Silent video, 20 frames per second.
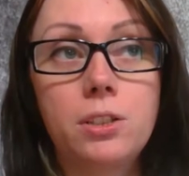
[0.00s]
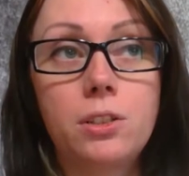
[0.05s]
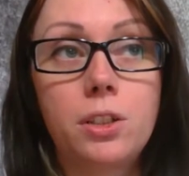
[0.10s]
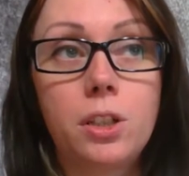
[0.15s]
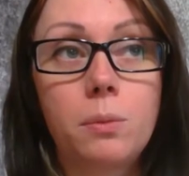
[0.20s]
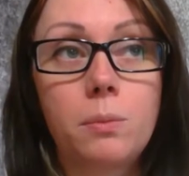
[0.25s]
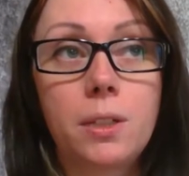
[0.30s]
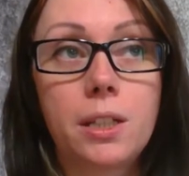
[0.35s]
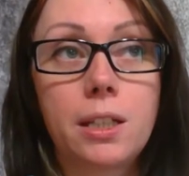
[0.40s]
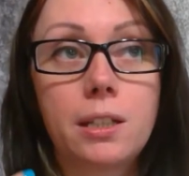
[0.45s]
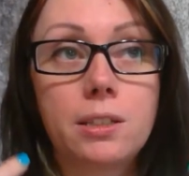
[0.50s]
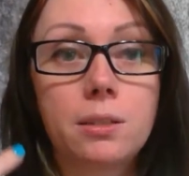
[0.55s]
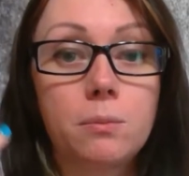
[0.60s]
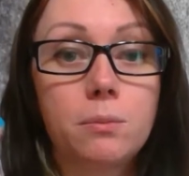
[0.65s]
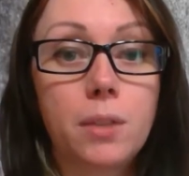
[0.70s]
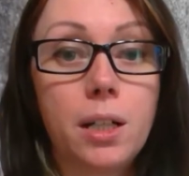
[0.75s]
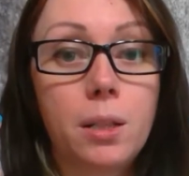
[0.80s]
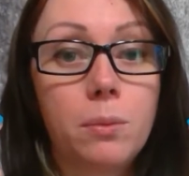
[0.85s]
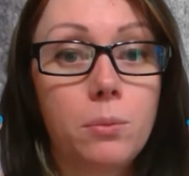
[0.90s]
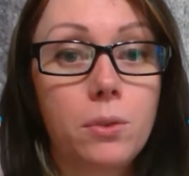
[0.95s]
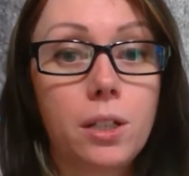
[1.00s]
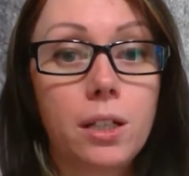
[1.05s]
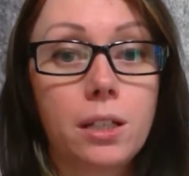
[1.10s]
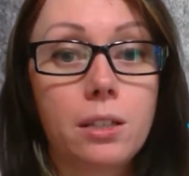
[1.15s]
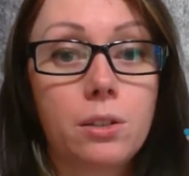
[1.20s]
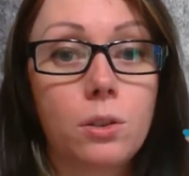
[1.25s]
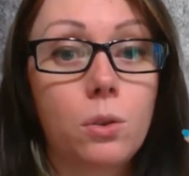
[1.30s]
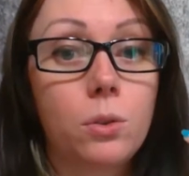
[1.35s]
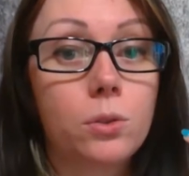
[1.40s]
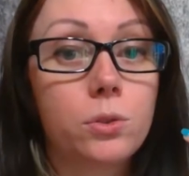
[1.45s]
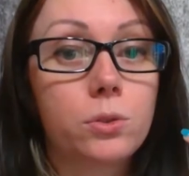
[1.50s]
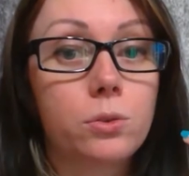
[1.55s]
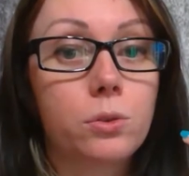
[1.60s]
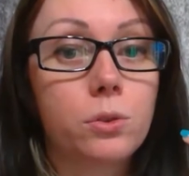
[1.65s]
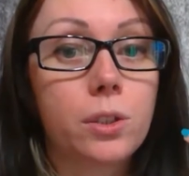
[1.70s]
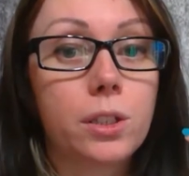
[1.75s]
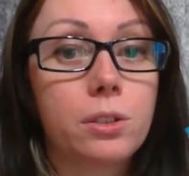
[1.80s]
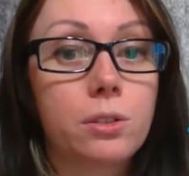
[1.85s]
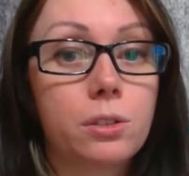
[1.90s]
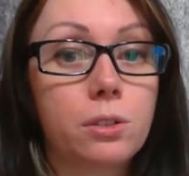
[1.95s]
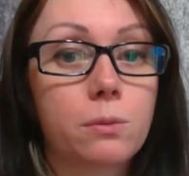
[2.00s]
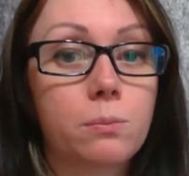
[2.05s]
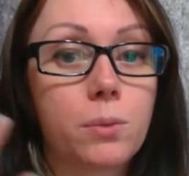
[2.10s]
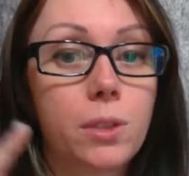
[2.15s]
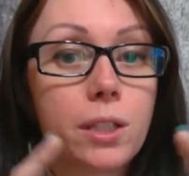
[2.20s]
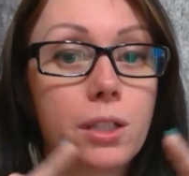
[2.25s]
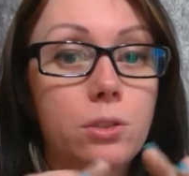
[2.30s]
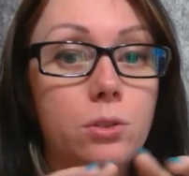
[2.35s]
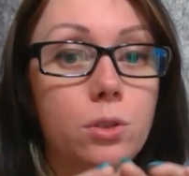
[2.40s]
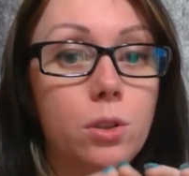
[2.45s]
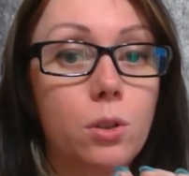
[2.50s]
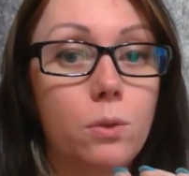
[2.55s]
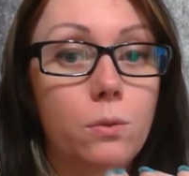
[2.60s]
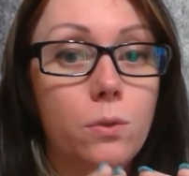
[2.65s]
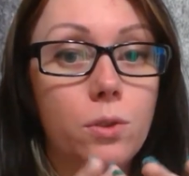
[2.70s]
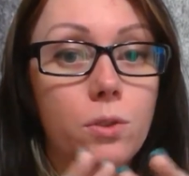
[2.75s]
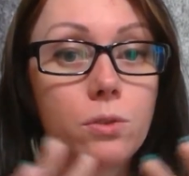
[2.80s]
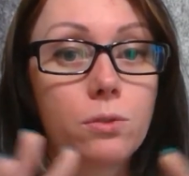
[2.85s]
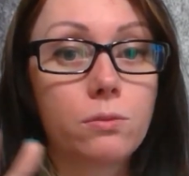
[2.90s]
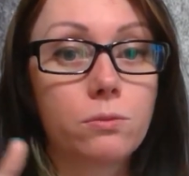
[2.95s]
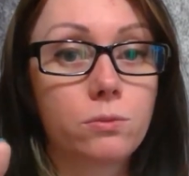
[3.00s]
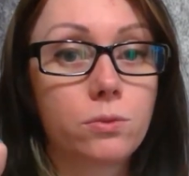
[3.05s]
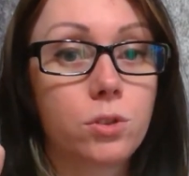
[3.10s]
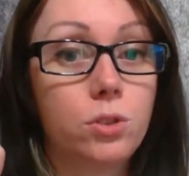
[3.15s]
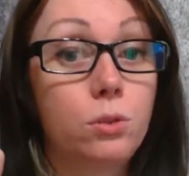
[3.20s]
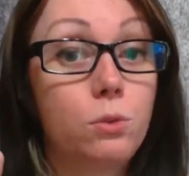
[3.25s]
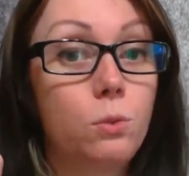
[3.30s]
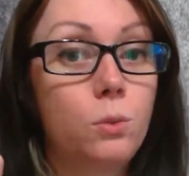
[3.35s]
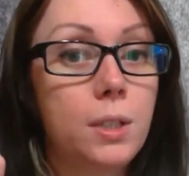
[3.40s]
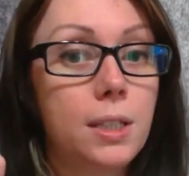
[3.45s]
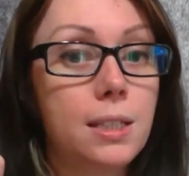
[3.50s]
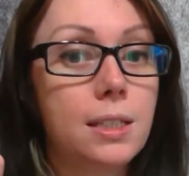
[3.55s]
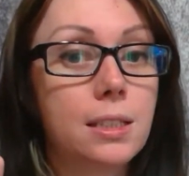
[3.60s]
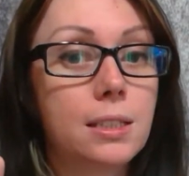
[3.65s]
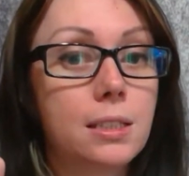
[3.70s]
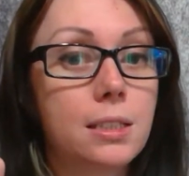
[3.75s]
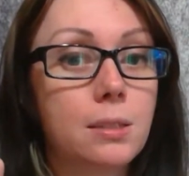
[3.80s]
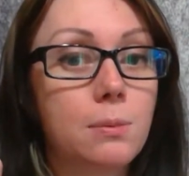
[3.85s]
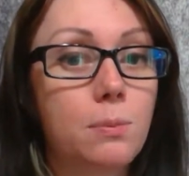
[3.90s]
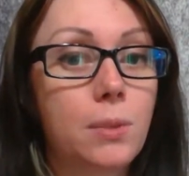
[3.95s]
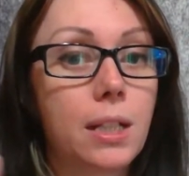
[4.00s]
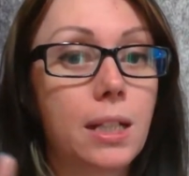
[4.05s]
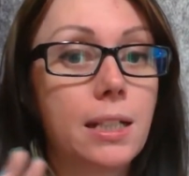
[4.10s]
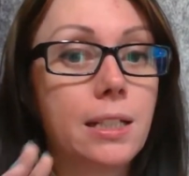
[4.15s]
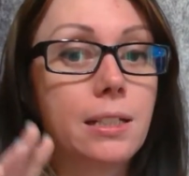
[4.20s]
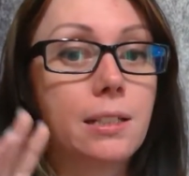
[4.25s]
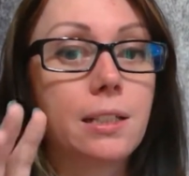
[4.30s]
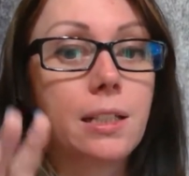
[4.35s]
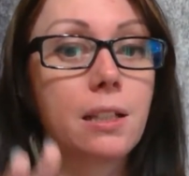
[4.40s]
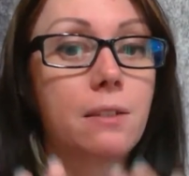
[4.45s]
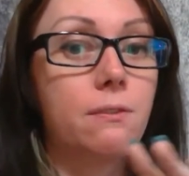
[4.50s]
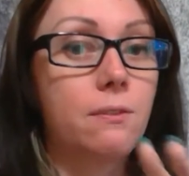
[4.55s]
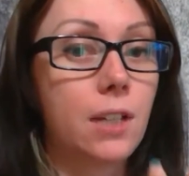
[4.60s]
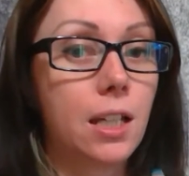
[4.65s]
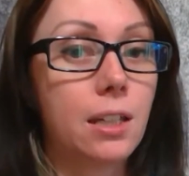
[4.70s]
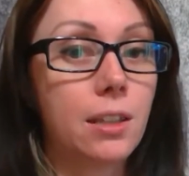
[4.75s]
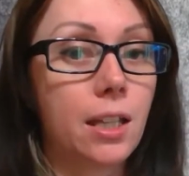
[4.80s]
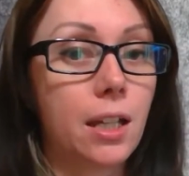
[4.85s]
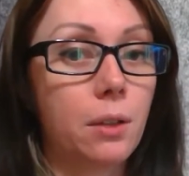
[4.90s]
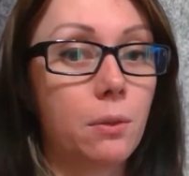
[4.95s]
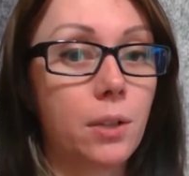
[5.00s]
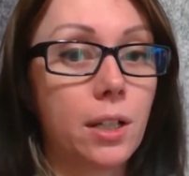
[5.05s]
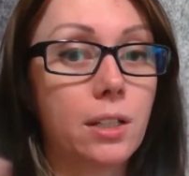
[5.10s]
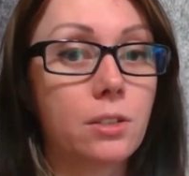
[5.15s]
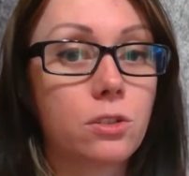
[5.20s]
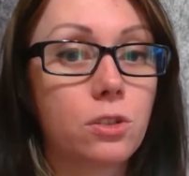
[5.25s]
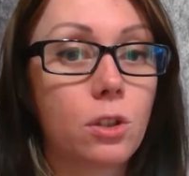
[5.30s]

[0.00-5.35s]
to know, because in my brain the whole story took place over 2 weeks, but I didn't convey that right.